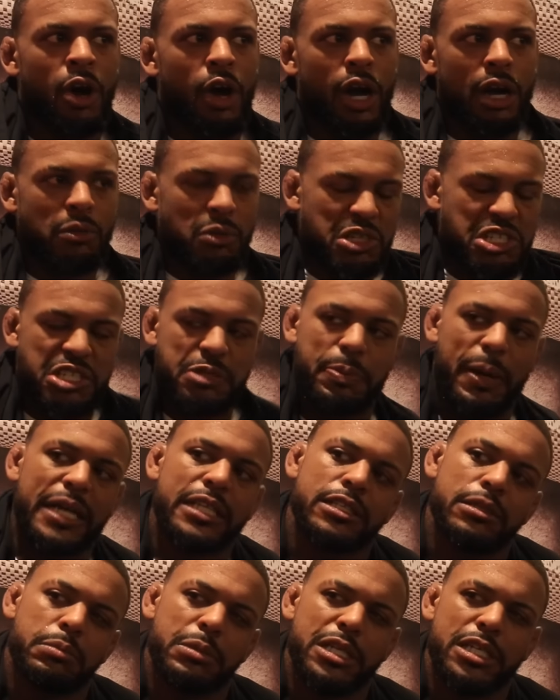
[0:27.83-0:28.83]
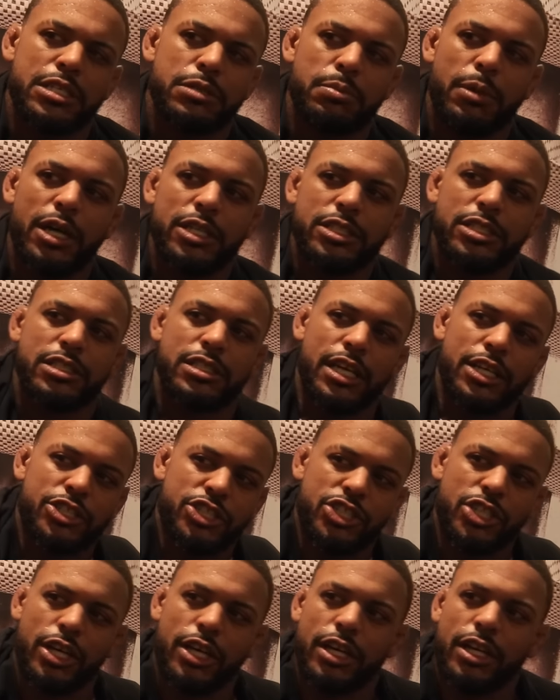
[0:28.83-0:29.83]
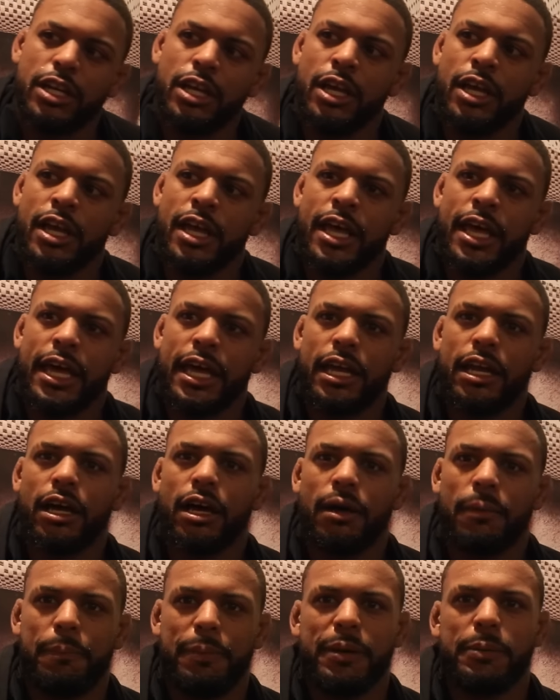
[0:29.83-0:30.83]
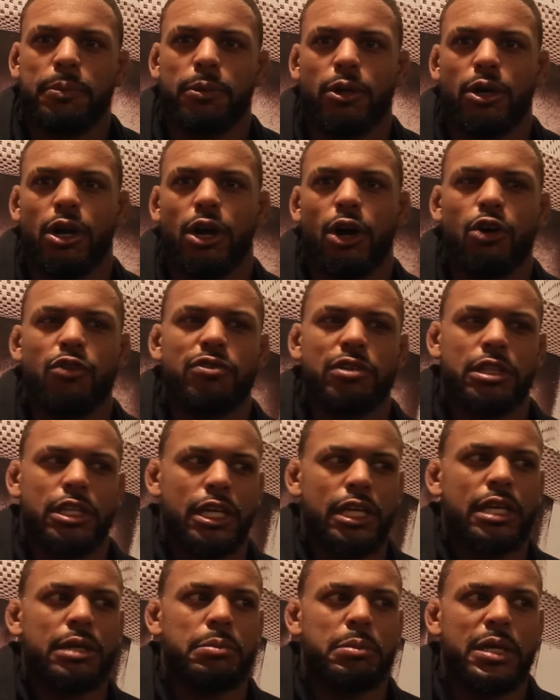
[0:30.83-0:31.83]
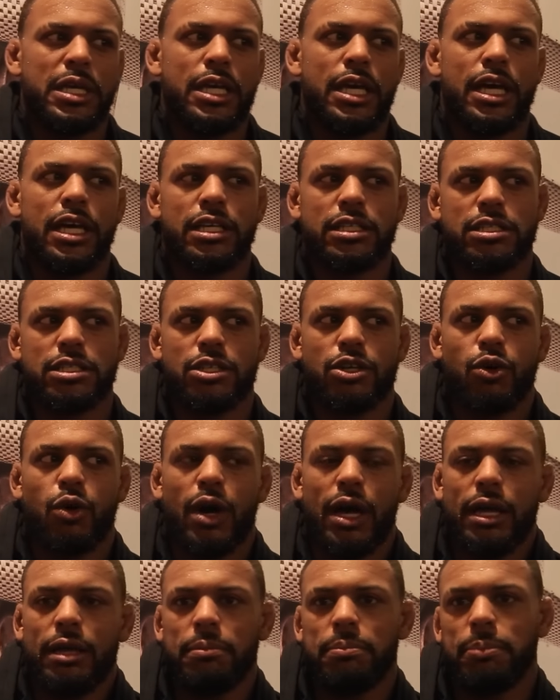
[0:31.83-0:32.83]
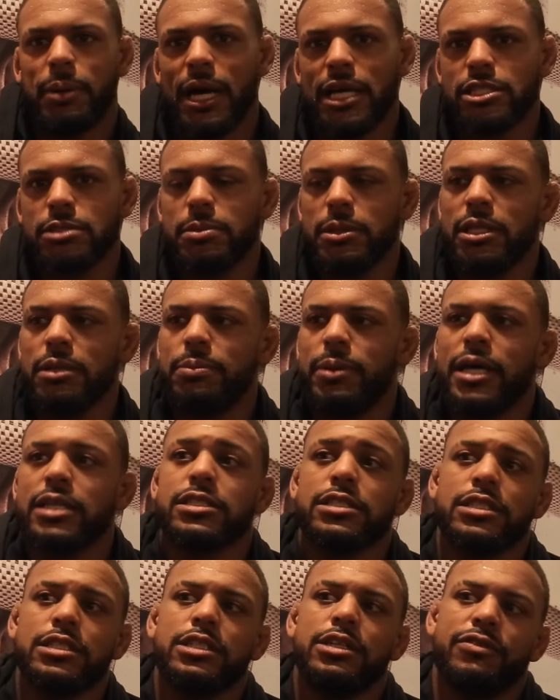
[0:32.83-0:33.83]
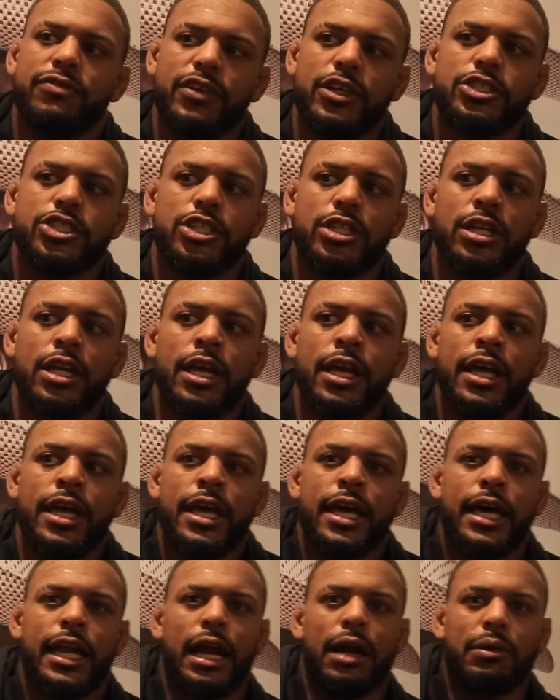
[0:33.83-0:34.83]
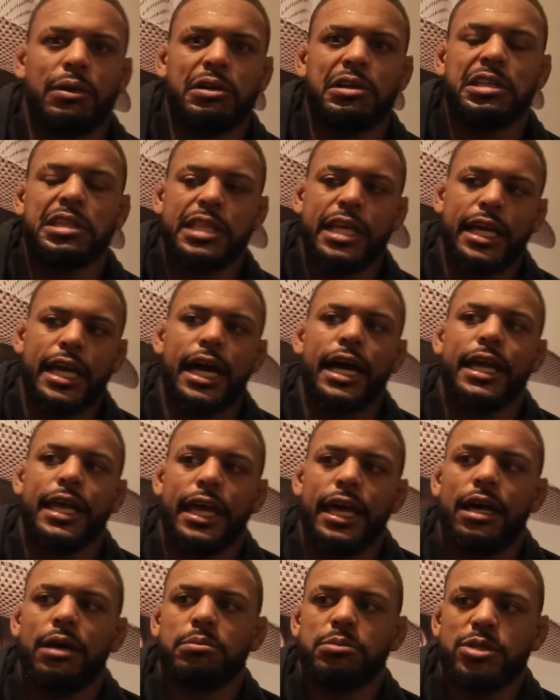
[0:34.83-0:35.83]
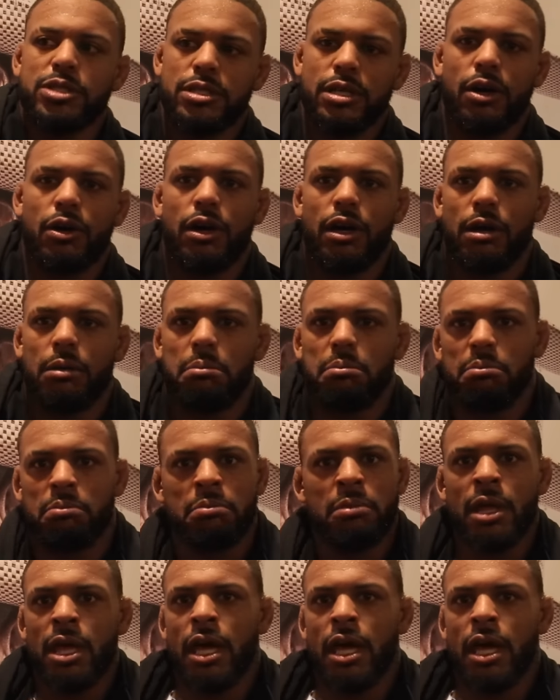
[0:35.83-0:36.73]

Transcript: aren't respecting me as much as they should, and uh, people are overlooking me as quite possibly the best in the division, and I really think I am. So um,